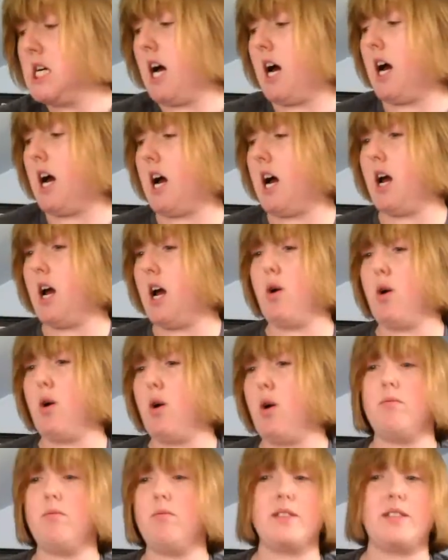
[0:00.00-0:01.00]
Tell
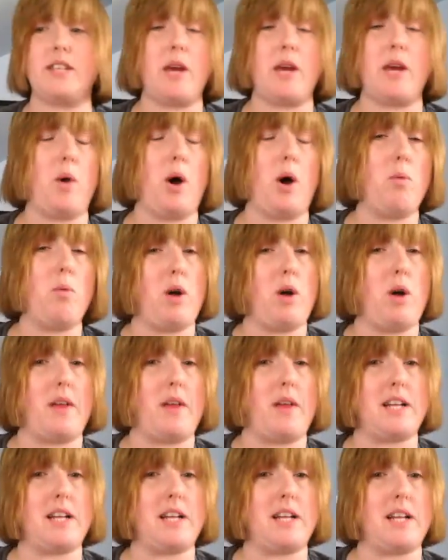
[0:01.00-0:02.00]
you what, while
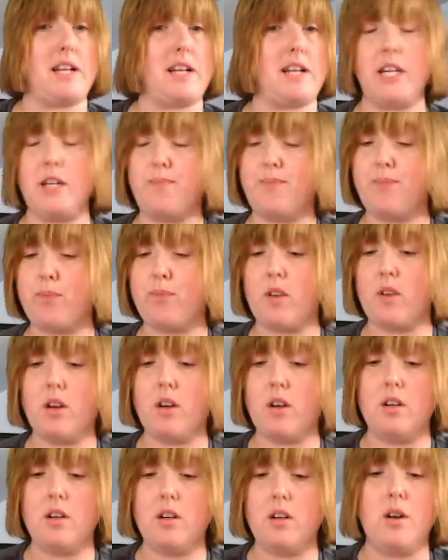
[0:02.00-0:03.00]
that's loading,
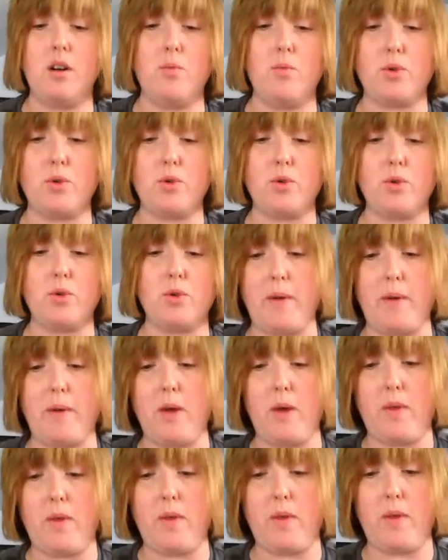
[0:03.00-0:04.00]
we'll talk
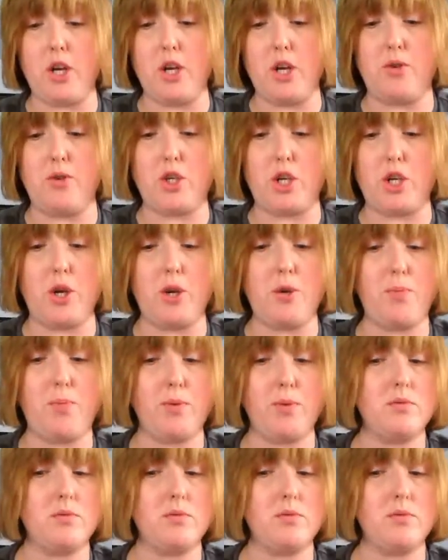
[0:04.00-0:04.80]
about their YouTube,